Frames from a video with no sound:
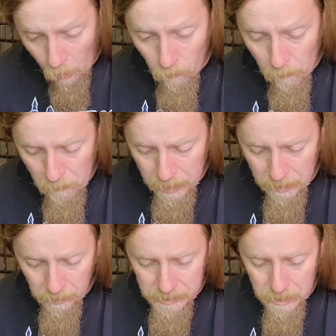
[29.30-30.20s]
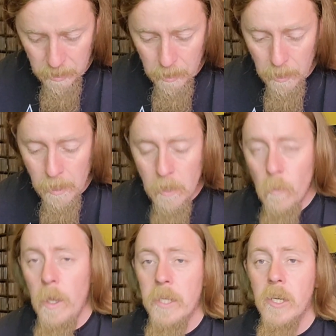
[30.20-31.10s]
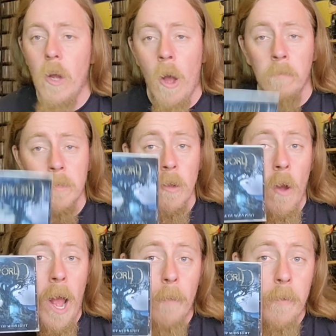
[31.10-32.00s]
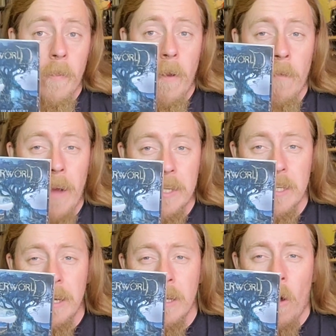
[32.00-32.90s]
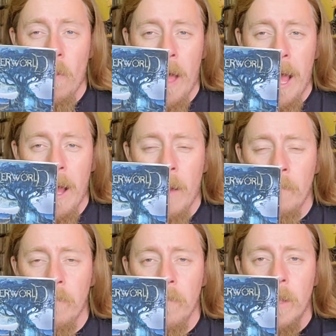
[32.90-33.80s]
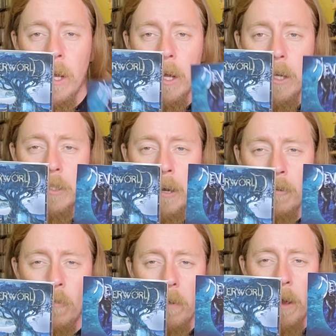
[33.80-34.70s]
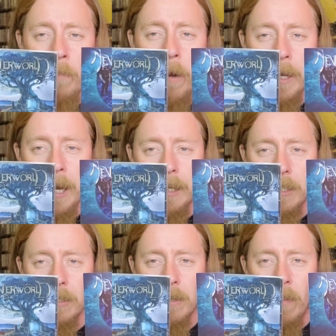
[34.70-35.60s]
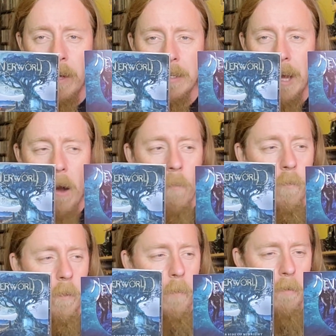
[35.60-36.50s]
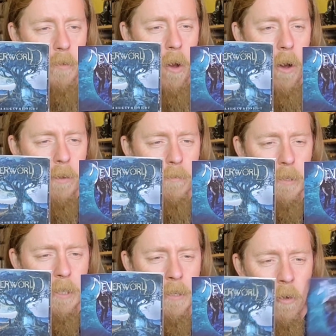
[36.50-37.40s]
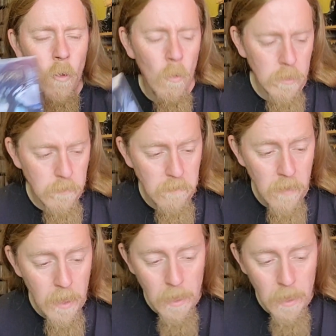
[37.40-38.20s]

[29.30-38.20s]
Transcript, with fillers: of Midnight which I'm so happy that I've actually got that um, turned up in my collection. So there's the album with the postcard, which is awesome.